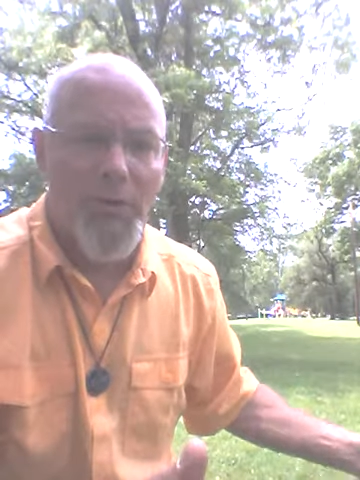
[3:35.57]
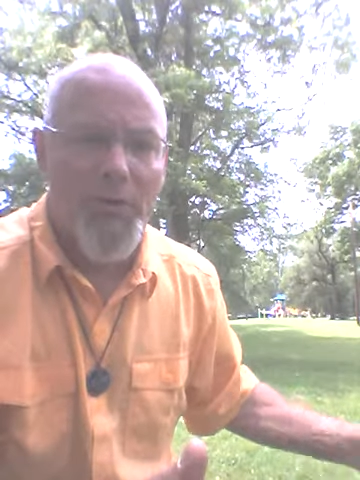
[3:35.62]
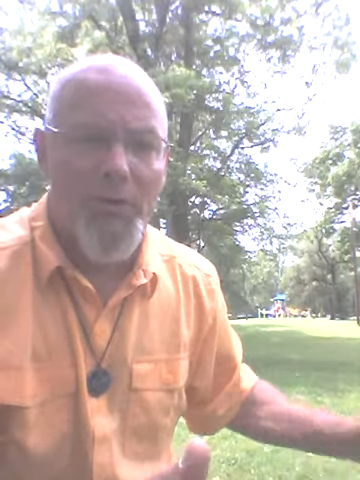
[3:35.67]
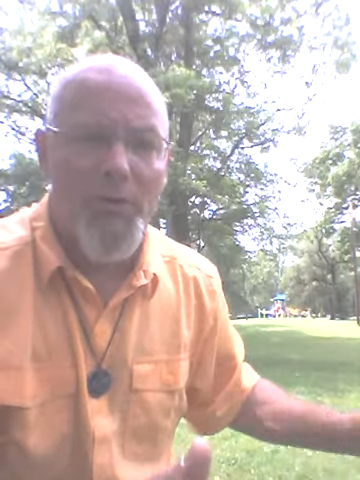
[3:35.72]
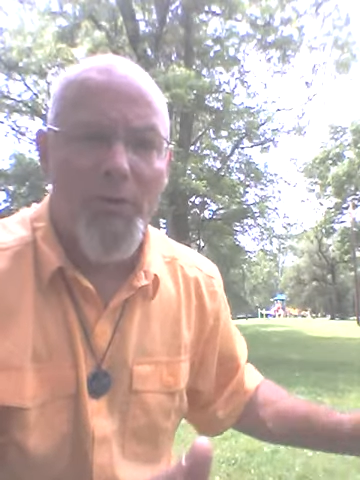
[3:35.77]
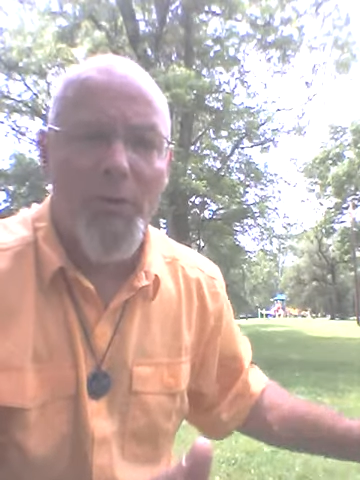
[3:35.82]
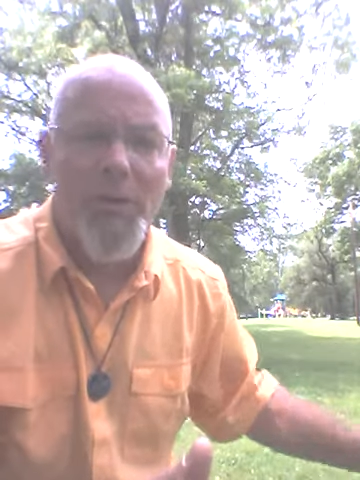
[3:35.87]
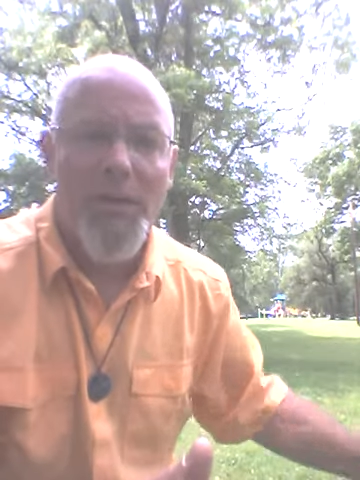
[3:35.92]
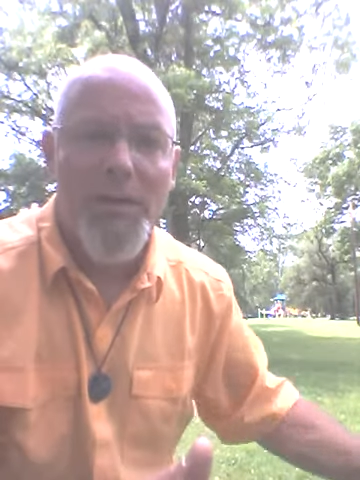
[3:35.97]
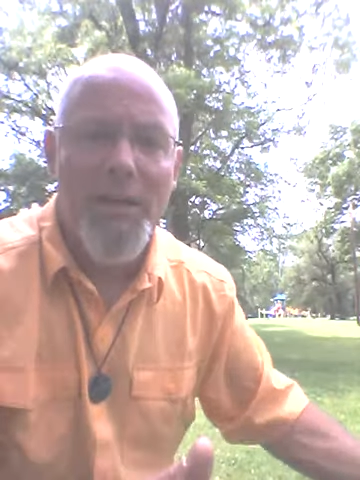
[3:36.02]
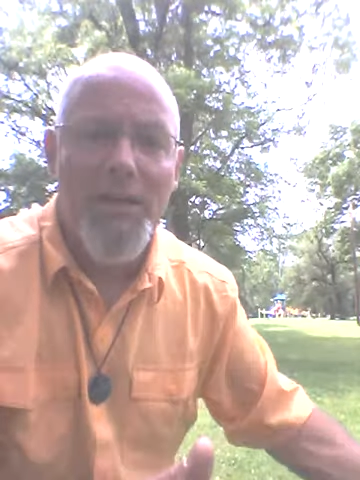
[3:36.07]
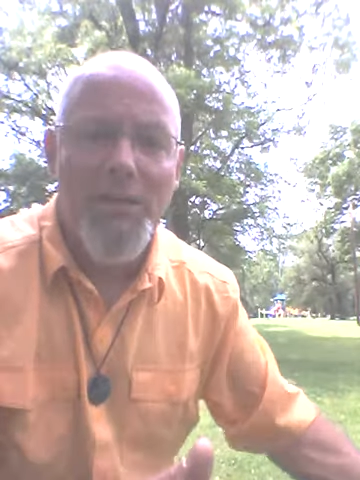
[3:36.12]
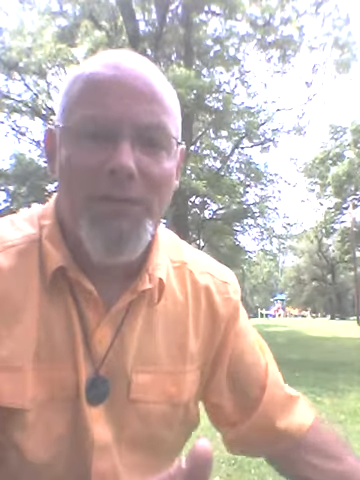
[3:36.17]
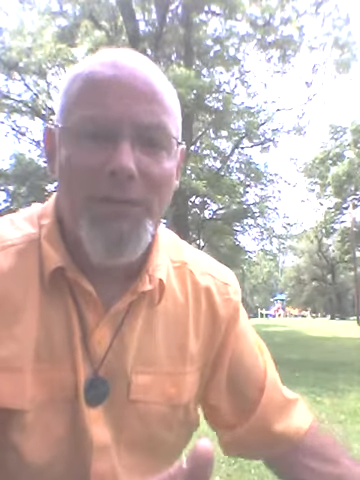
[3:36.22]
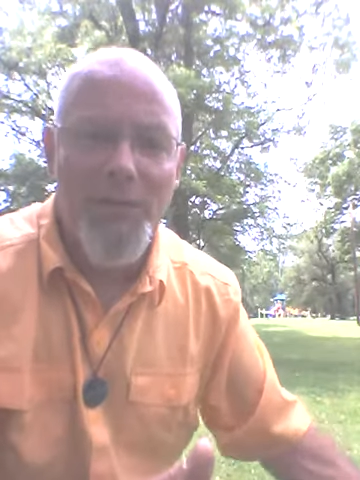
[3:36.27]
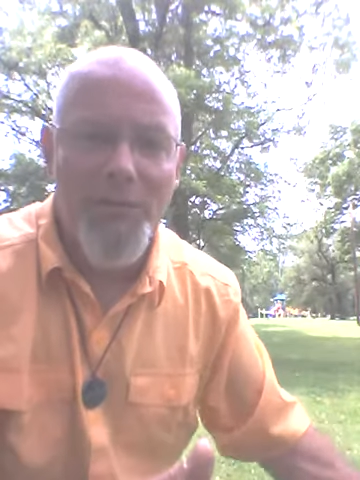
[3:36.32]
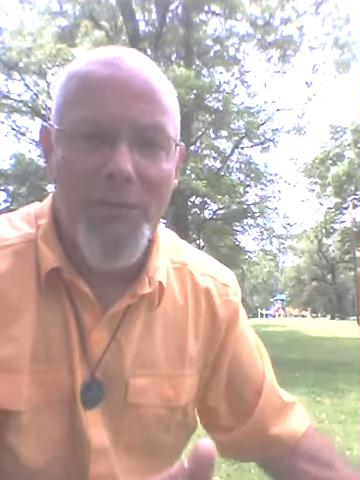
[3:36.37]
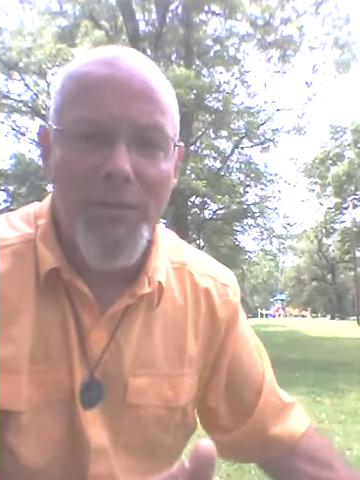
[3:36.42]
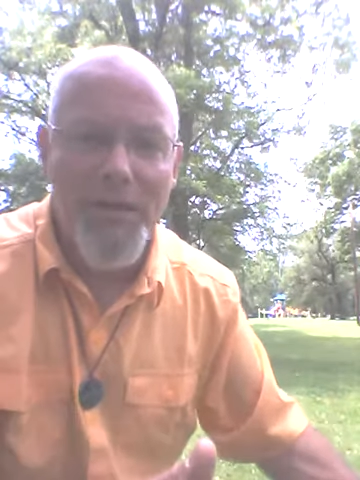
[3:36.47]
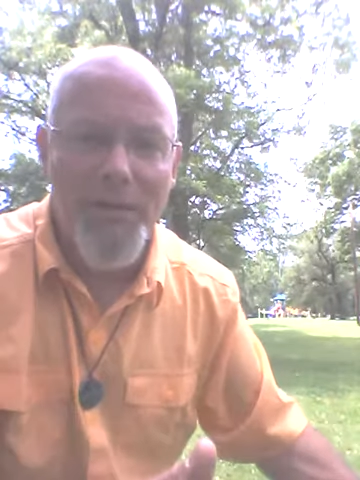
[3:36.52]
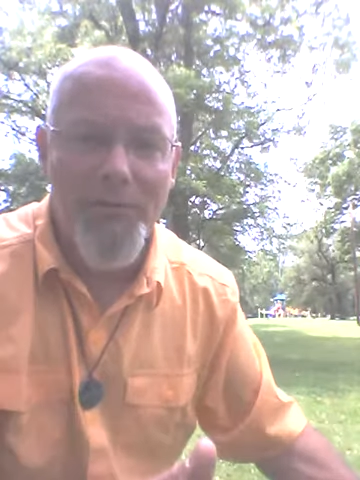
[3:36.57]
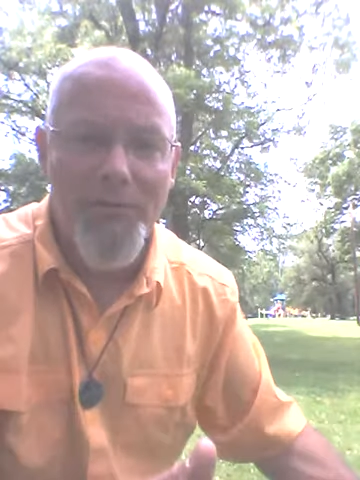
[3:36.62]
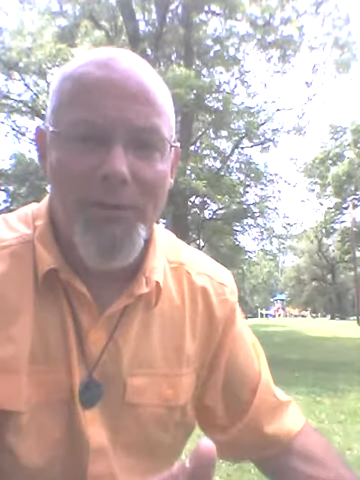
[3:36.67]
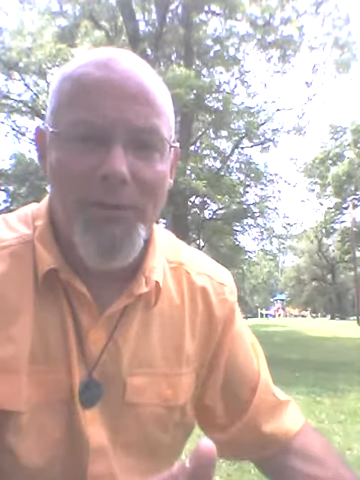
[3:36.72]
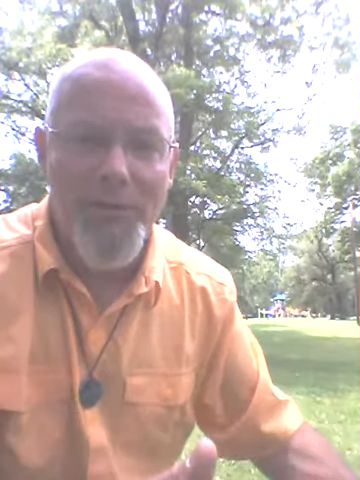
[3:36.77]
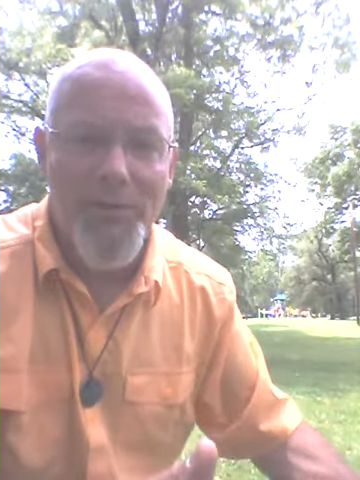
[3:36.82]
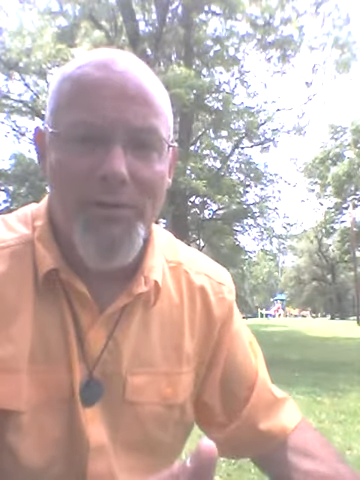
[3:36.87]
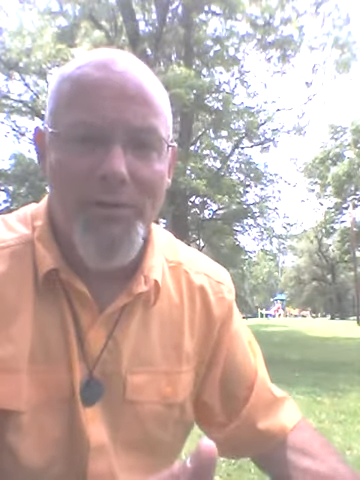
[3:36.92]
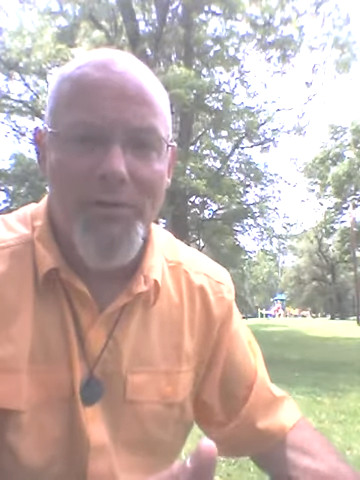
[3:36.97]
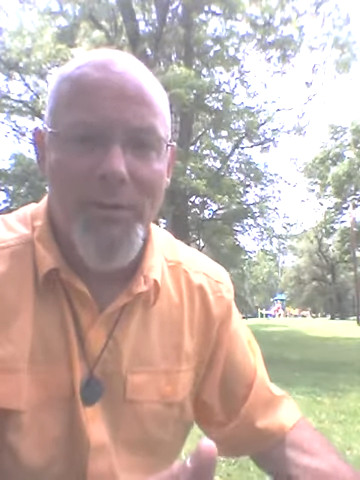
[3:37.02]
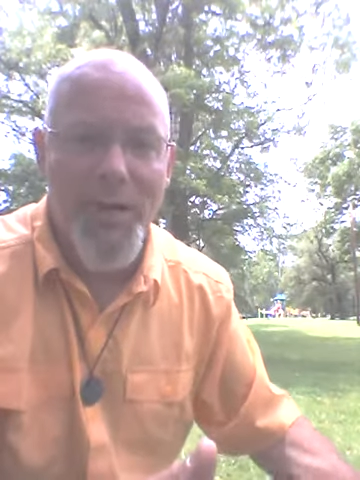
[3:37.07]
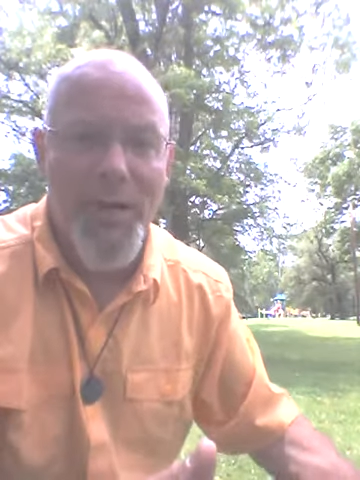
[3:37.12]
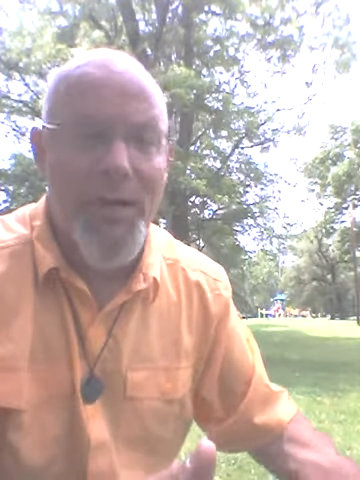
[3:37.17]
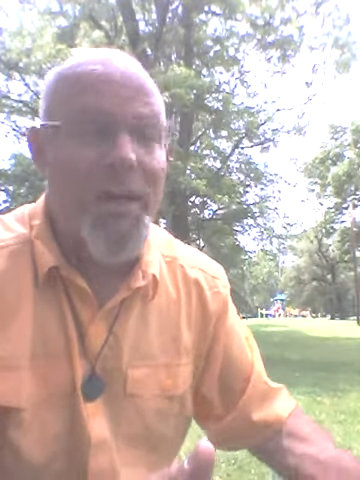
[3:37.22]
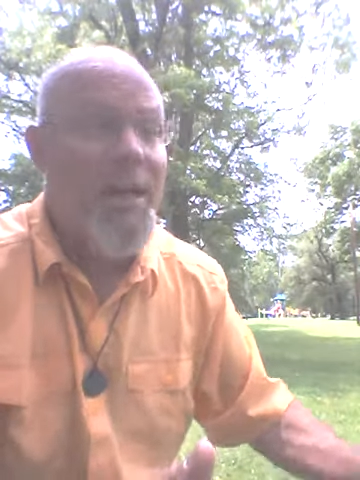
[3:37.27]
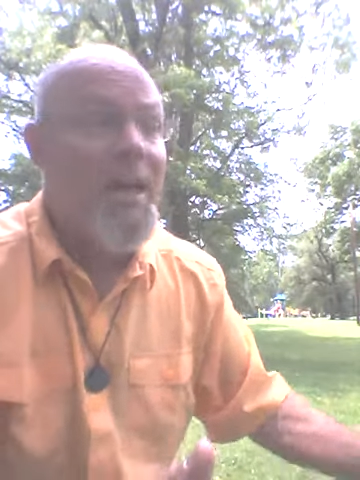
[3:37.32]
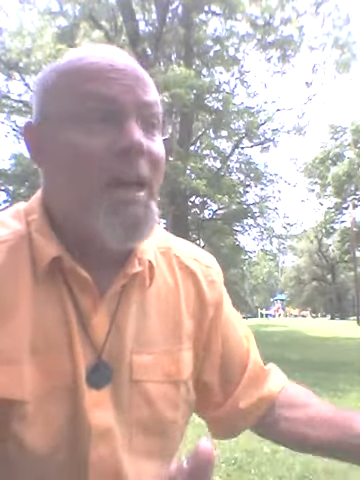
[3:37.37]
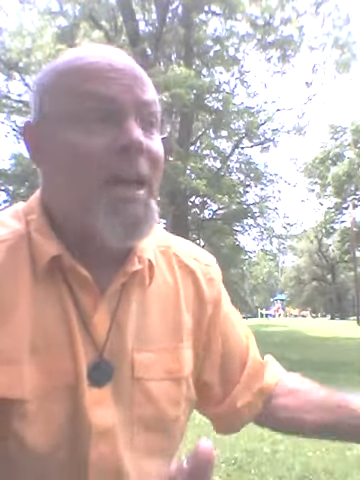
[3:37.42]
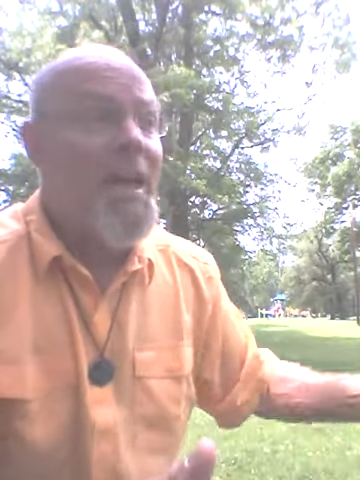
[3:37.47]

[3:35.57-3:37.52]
you're going to get dirty if you do that.